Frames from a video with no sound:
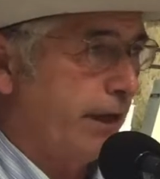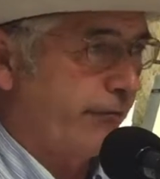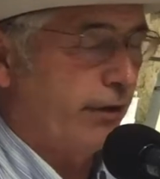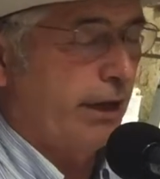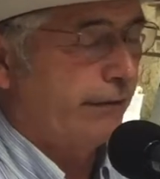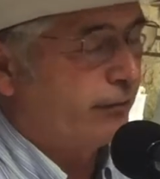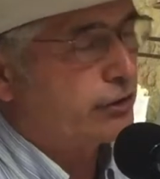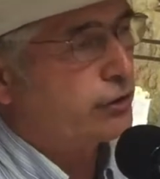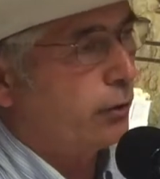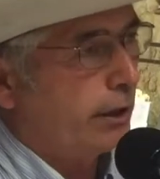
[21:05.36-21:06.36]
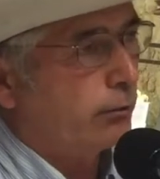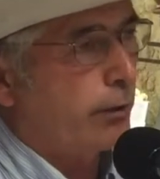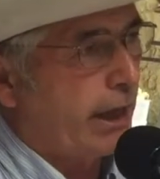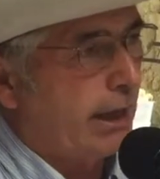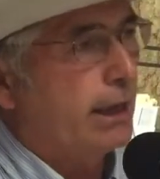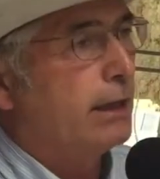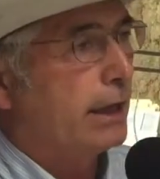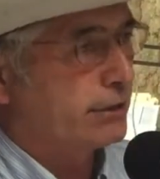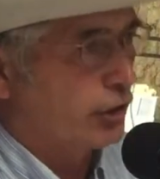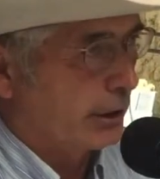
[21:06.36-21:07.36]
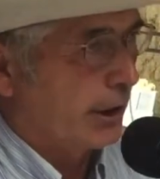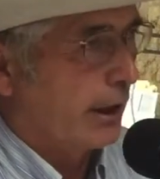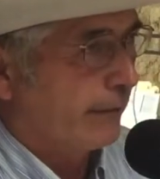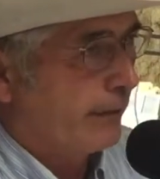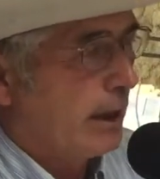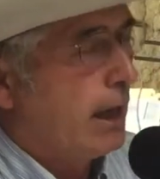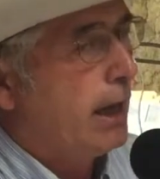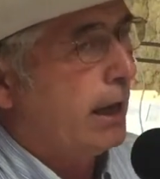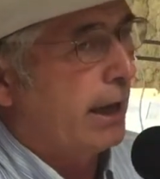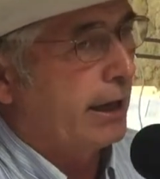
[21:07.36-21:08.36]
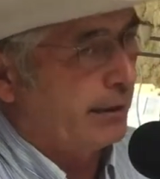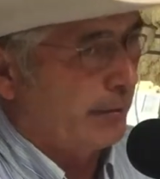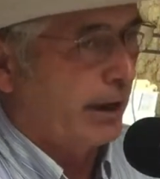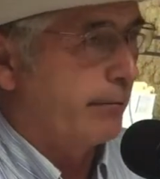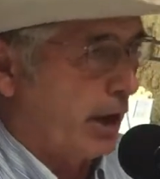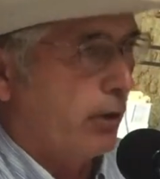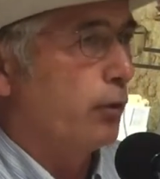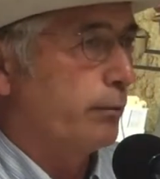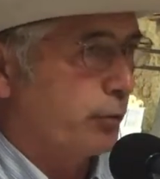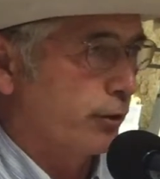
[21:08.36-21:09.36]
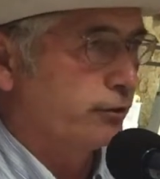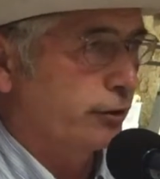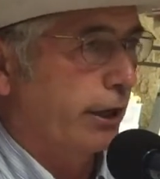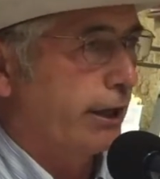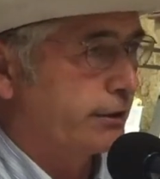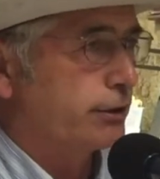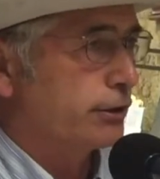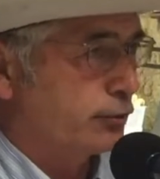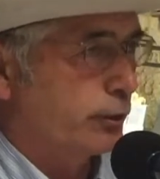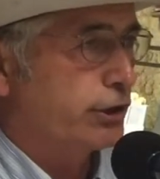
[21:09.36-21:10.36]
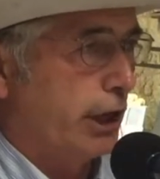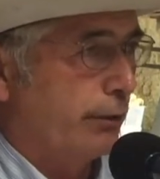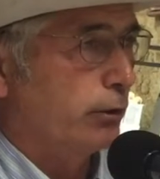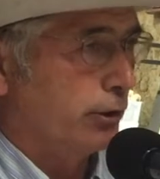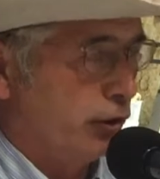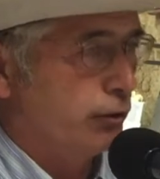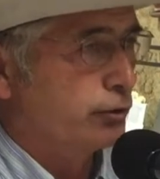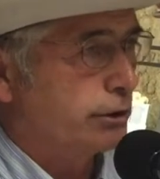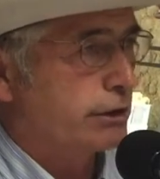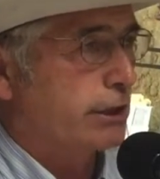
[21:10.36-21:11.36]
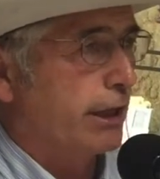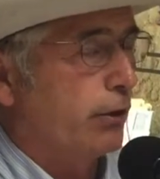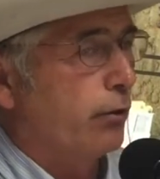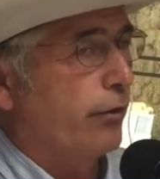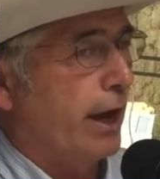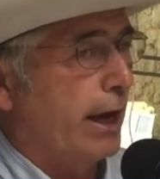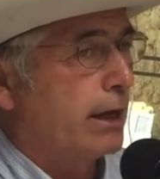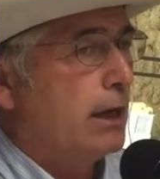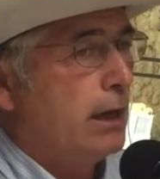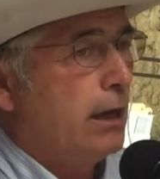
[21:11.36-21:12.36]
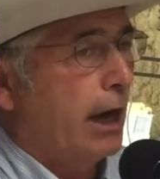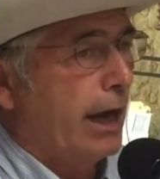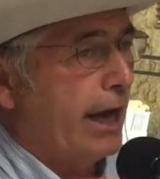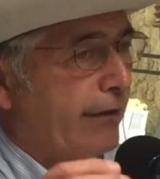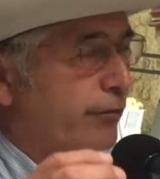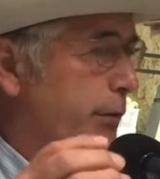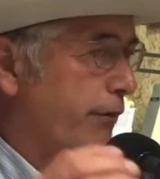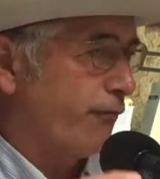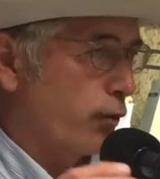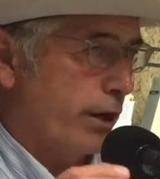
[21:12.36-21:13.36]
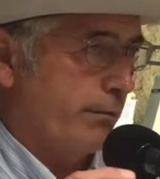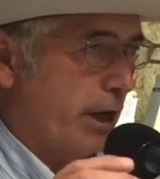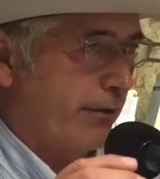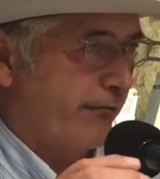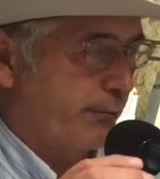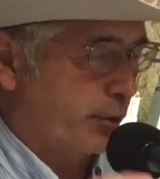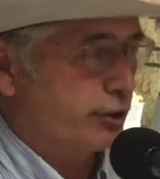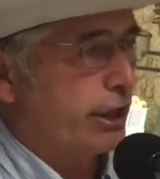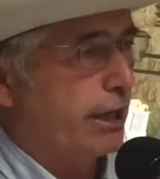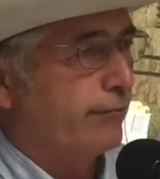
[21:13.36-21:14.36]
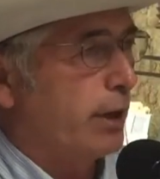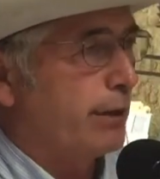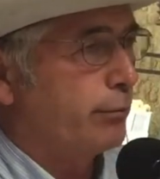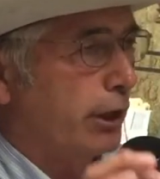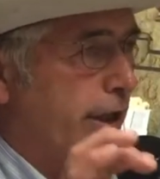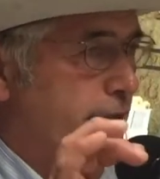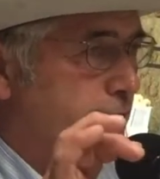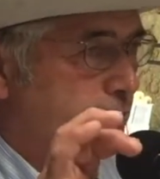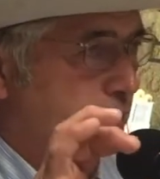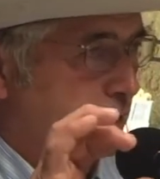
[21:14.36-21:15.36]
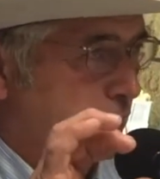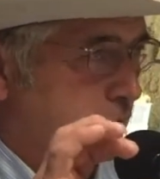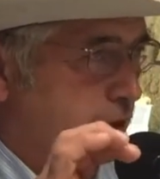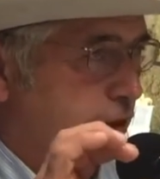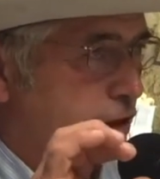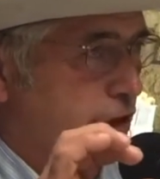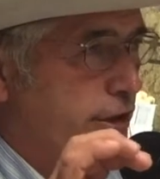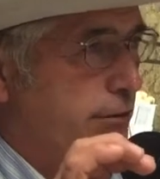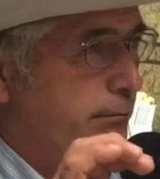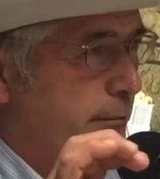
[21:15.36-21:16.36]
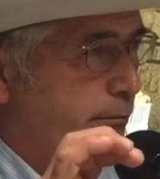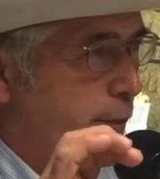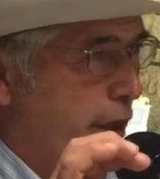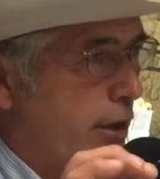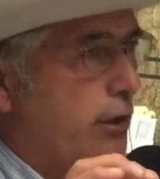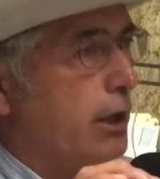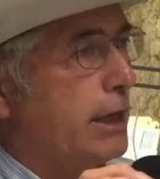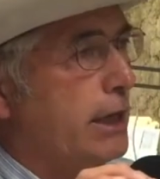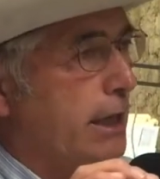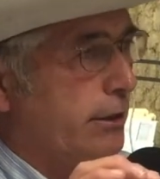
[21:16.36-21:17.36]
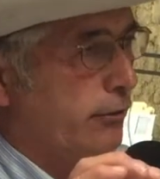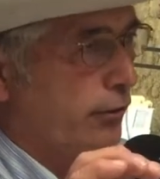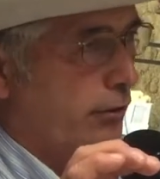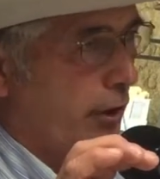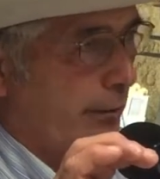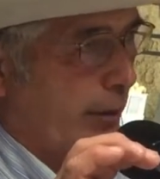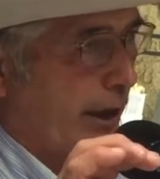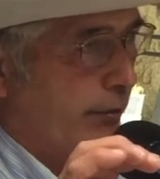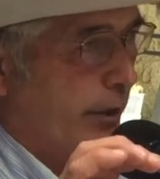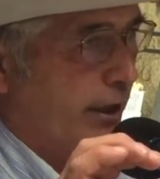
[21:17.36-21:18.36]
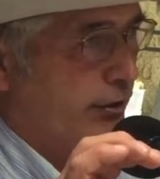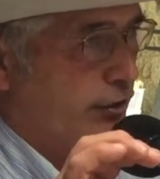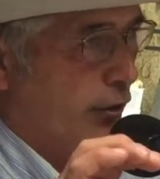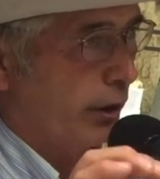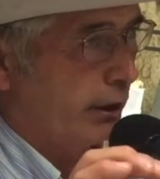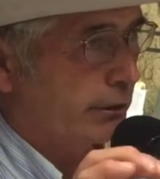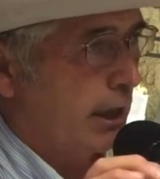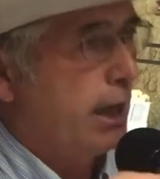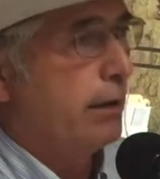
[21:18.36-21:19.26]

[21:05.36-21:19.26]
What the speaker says: If the soil rating is good enough, and in my own personal instance, which I will use because I know that, I have about 40% of my place that is just barely into the cropland rated soils.